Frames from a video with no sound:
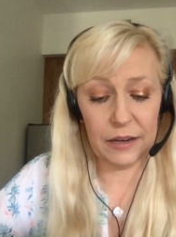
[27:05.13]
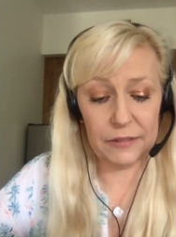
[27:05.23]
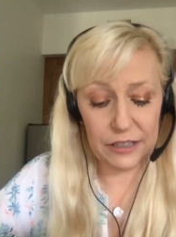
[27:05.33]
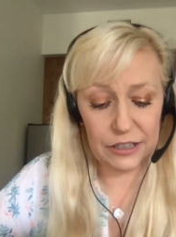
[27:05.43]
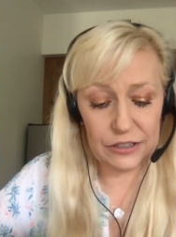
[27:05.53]

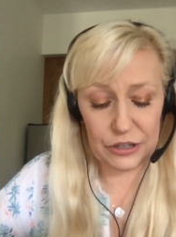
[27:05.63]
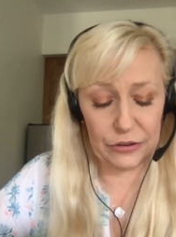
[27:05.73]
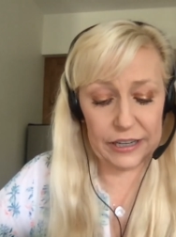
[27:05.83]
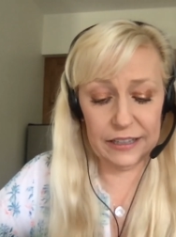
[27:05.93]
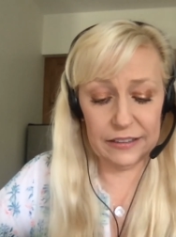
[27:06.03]
I'm going to
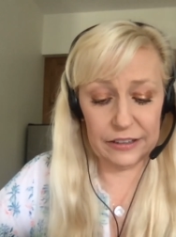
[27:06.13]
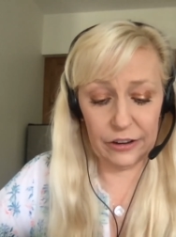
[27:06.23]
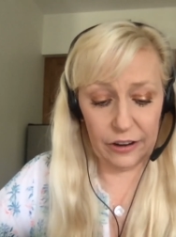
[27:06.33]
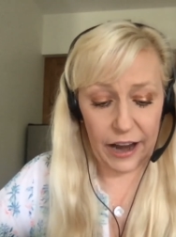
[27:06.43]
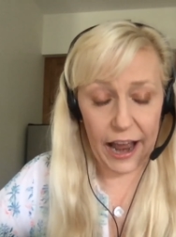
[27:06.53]
do it.
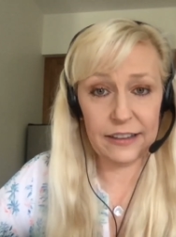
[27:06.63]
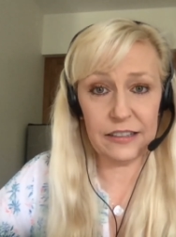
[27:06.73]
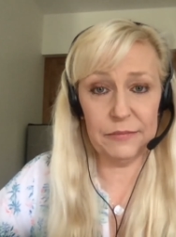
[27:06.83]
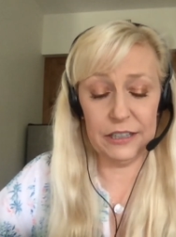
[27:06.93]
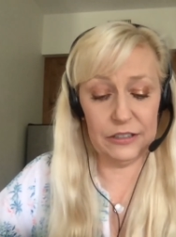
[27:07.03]
They're
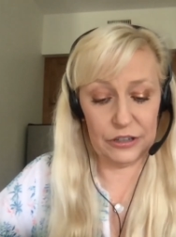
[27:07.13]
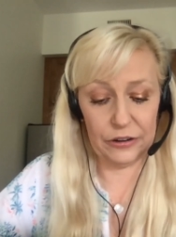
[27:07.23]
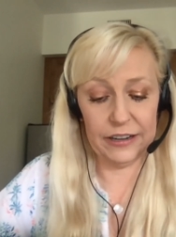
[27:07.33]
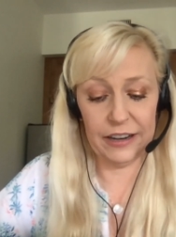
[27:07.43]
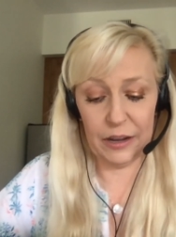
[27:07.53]
asking me to
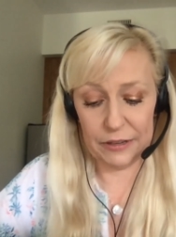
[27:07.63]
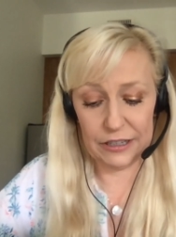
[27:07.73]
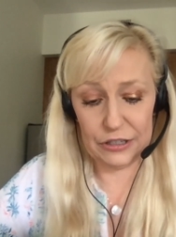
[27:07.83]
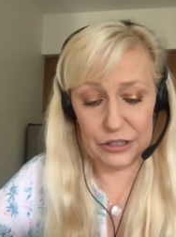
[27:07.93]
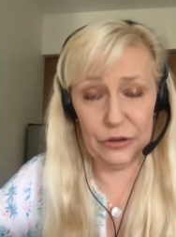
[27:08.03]
do it. I'm
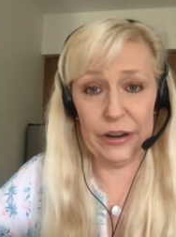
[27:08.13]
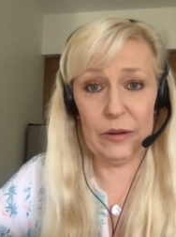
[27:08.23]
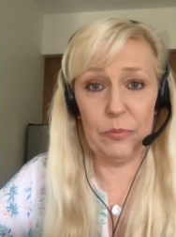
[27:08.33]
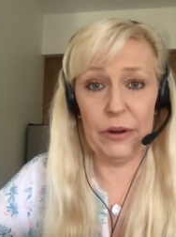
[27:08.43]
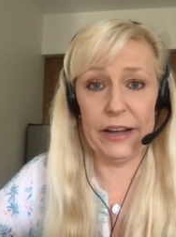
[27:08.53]
going to do it.